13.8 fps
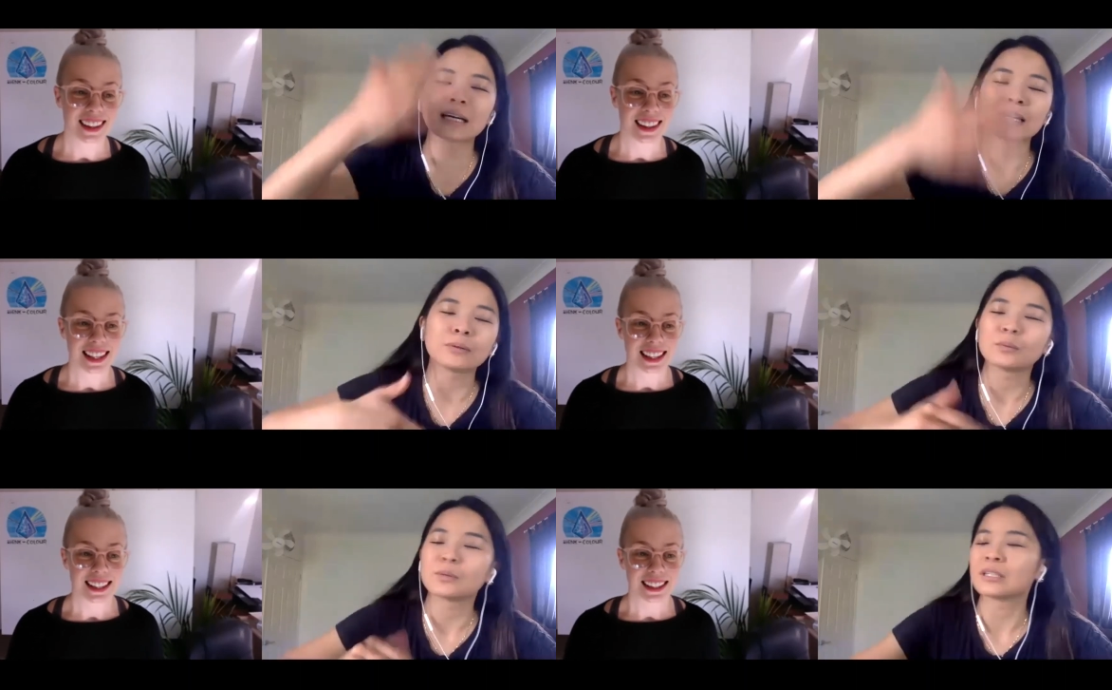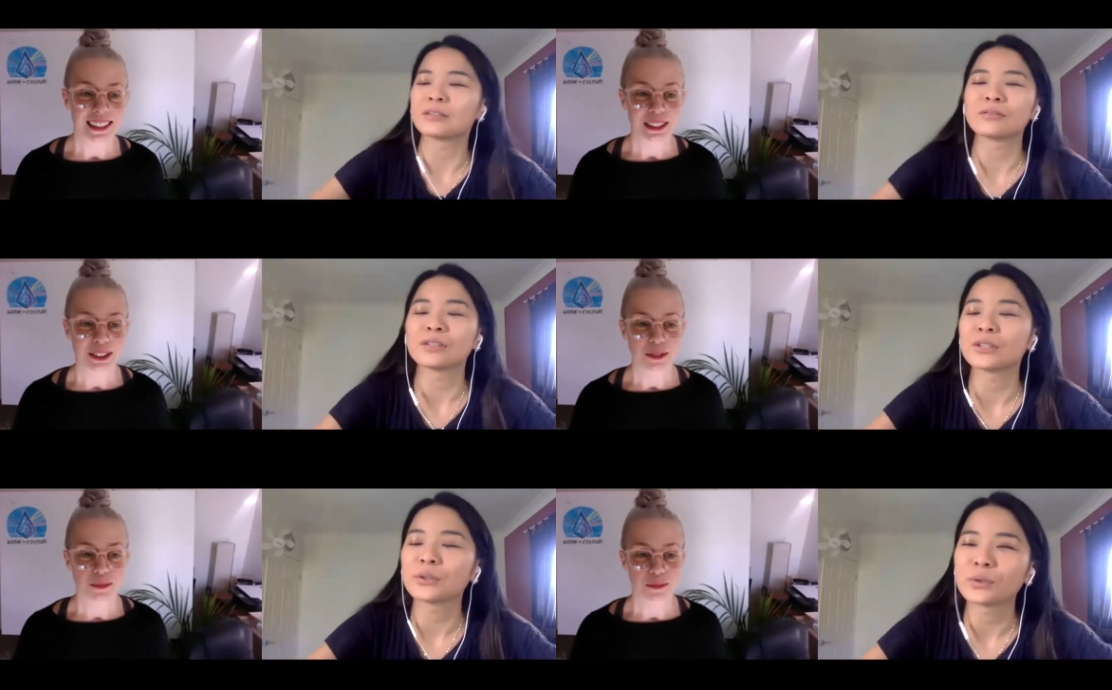Speaker 1: that
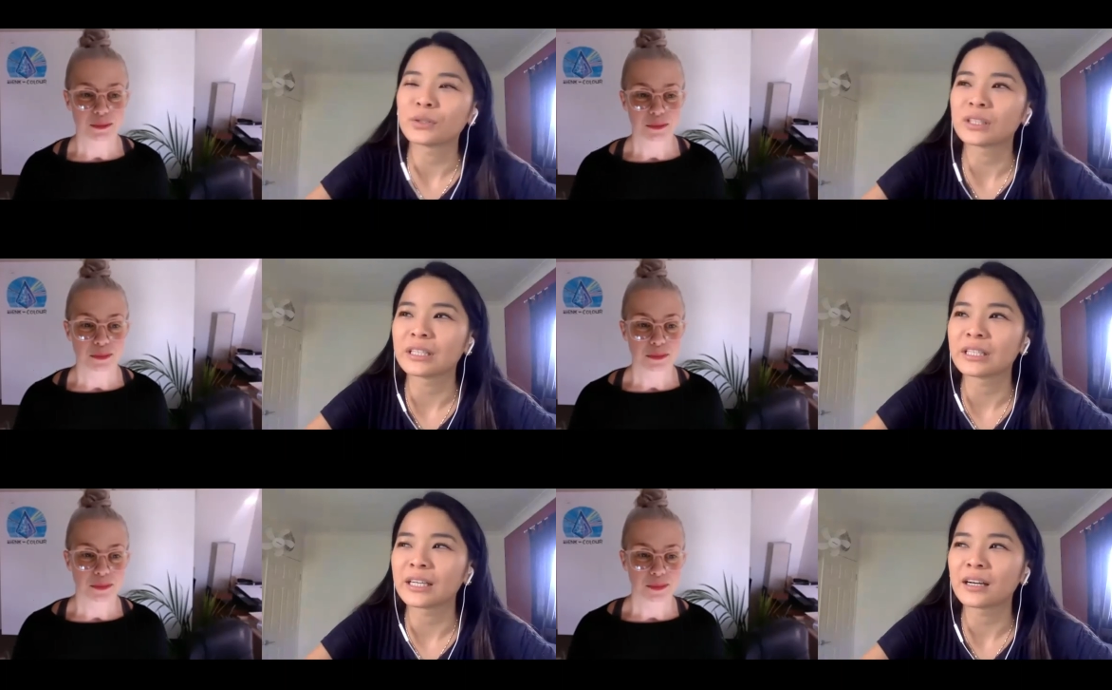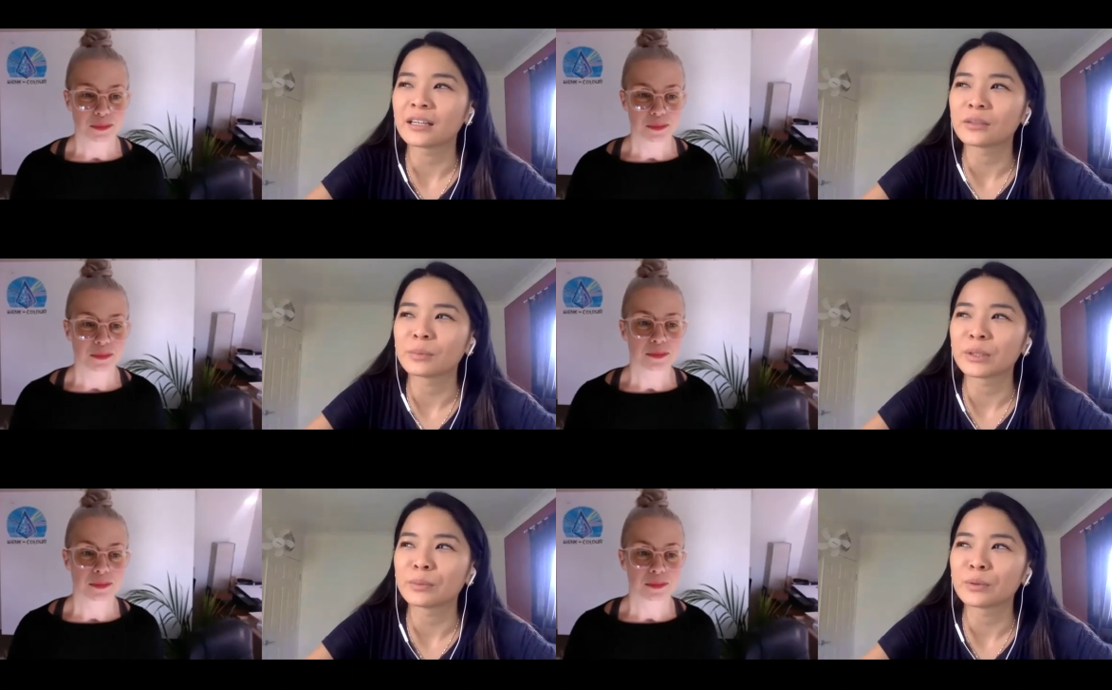whatever you think
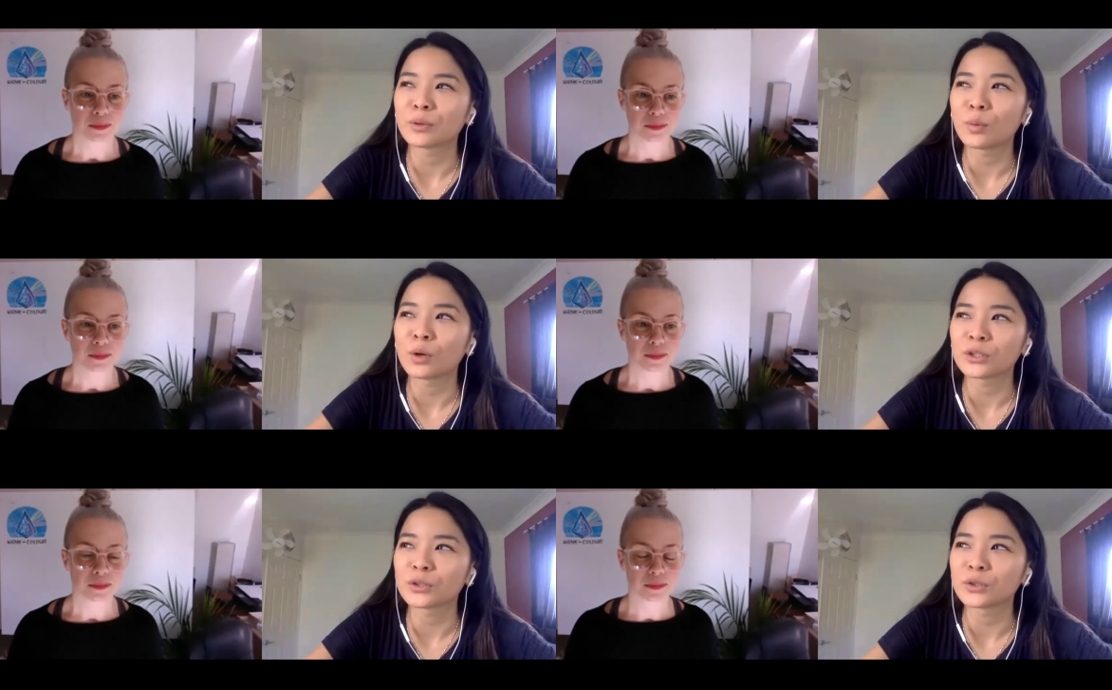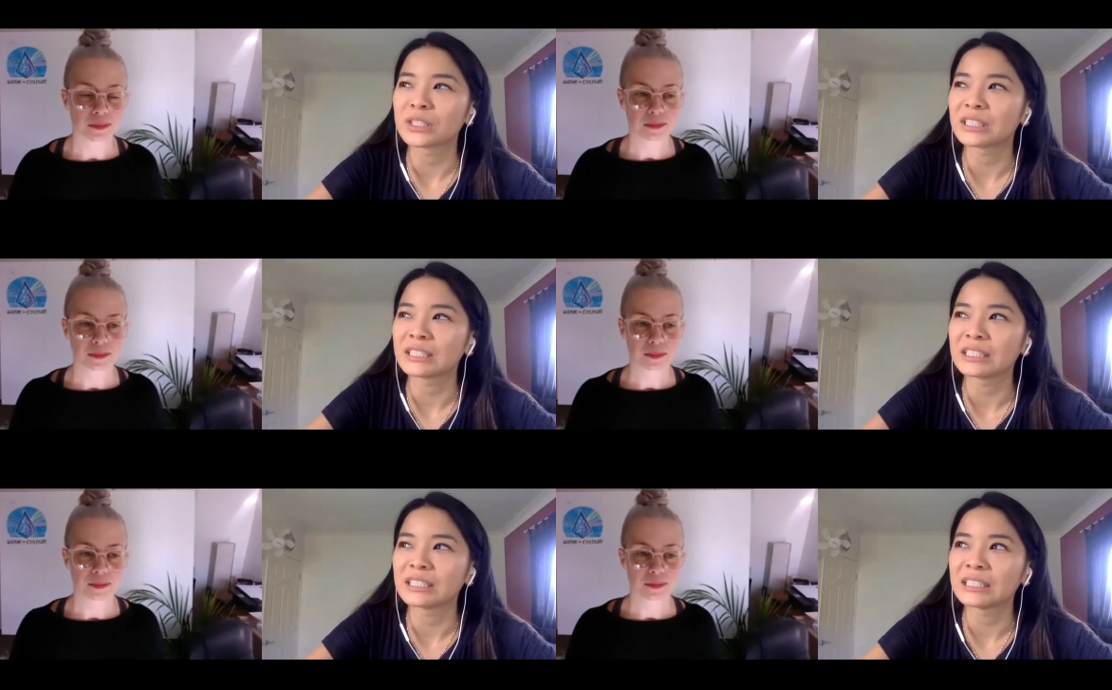other people want
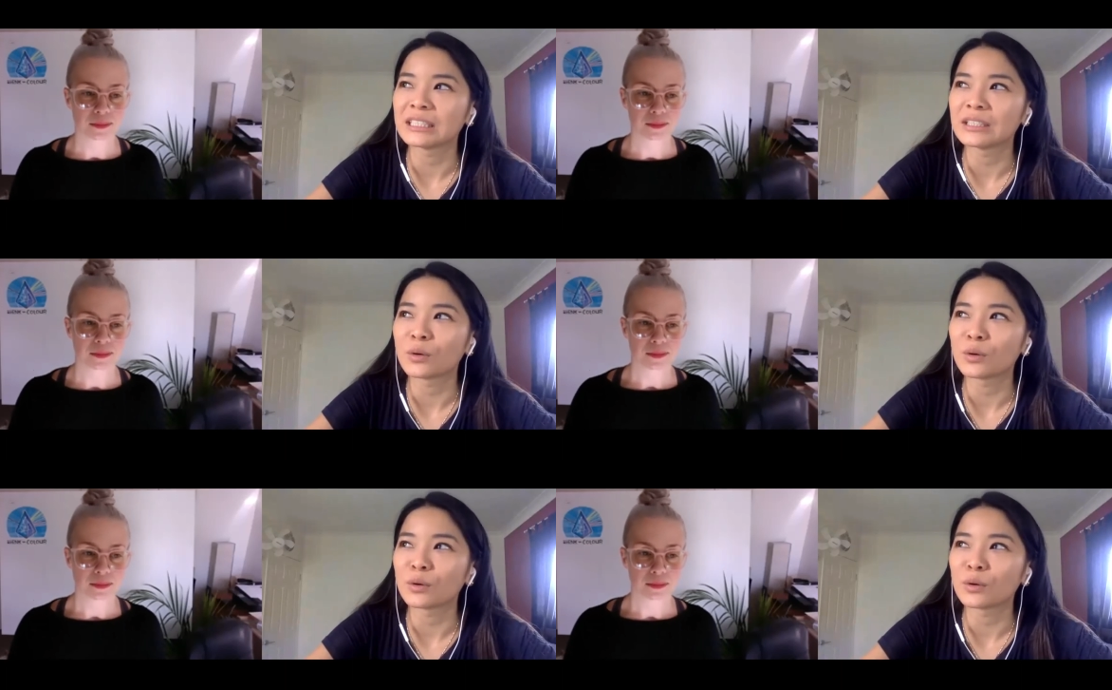to see